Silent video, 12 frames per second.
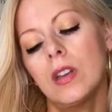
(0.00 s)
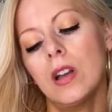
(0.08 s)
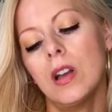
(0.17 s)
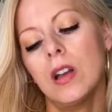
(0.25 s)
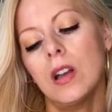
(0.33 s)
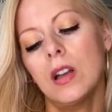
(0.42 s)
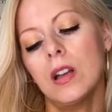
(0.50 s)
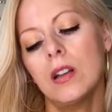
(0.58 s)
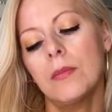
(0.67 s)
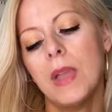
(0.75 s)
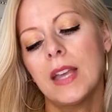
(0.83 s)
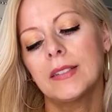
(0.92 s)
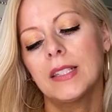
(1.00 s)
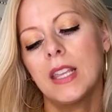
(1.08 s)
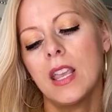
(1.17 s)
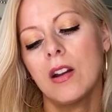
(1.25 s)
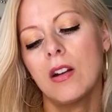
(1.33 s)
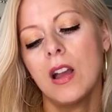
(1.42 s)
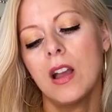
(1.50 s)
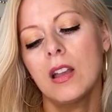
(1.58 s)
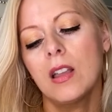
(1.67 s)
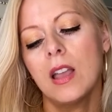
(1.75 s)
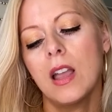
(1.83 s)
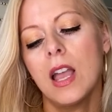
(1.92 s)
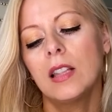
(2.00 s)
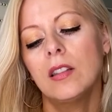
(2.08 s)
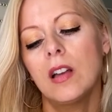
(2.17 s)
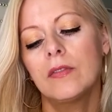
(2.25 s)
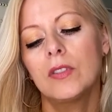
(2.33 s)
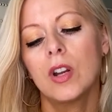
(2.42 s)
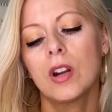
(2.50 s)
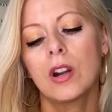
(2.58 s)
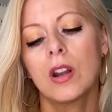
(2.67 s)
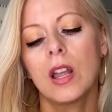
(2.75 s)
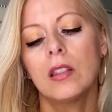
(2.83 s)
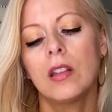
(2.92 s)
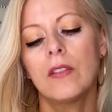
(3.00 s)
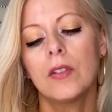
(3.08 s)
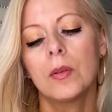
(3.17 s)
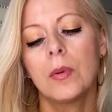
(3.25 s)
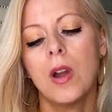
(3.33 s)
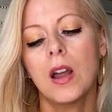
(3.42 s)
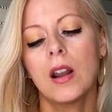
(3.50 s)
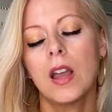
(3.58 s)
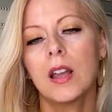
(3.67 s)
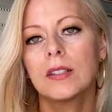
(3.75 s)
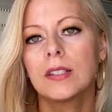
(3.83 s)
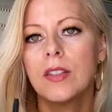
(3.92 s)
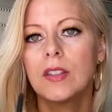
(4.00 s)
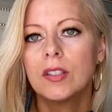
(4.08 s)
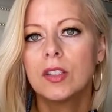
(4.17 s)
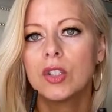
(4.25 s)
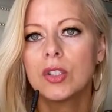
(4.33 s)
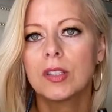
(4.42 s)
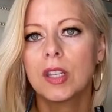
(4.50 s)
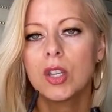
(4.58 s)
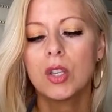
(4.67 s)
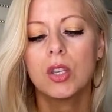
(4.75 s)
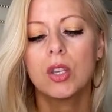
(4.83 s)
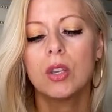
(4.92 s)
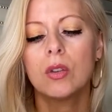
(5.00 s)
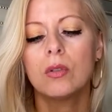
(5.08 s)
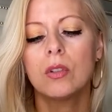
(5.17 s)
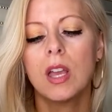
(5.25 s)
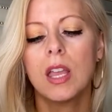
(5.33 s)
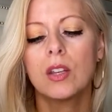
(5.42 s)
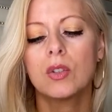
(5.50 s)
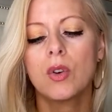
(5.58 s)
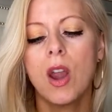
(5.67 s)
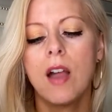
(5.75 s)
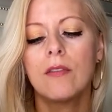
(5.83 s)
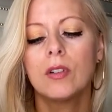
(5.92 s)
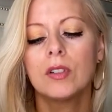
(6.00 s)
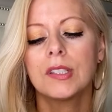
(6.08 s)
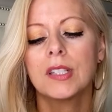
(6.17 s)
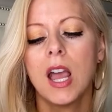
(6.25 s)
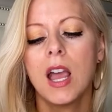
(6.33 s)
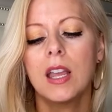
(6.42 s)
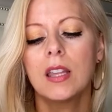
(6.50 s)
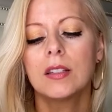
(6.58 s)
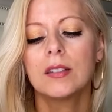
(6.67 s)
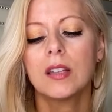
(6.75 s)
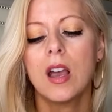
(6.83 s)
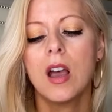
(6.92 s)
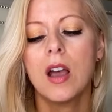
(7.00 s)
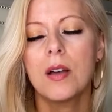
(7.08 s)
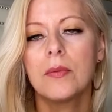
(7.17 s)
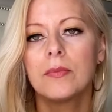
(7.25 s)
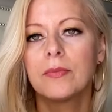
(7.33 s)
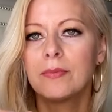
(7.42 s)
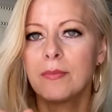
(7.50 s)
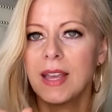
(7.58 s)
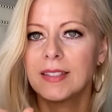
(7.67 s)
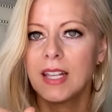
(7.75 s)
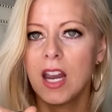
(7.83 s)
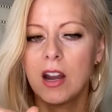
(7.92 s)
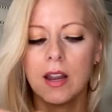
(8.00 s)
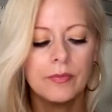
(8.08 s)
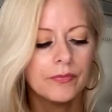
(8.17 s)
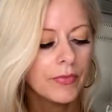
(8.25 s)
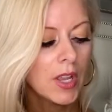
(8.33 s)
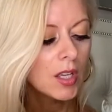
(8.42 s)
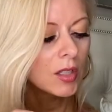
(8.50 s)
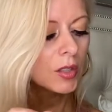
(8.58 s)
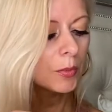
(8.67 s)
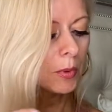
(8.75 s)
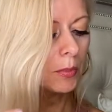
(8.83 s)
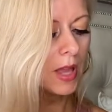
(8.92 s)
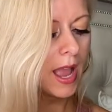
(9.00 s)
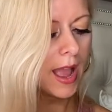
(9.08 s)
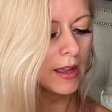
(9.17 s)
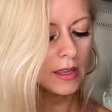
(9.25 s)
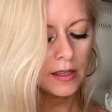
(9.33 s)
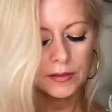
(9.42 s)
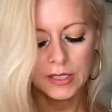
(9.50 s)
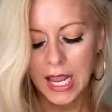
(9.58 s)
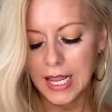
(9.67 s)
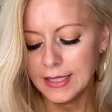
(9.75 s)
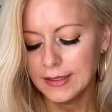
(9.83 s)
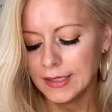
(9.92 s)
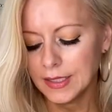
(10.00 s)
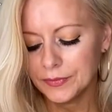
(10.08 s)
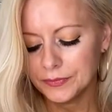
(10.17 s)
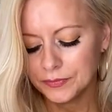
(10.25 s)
uh, mascara. I love Tarte. I love their products. And this is just like a cute, like travel size um, mascara. Super black, nice.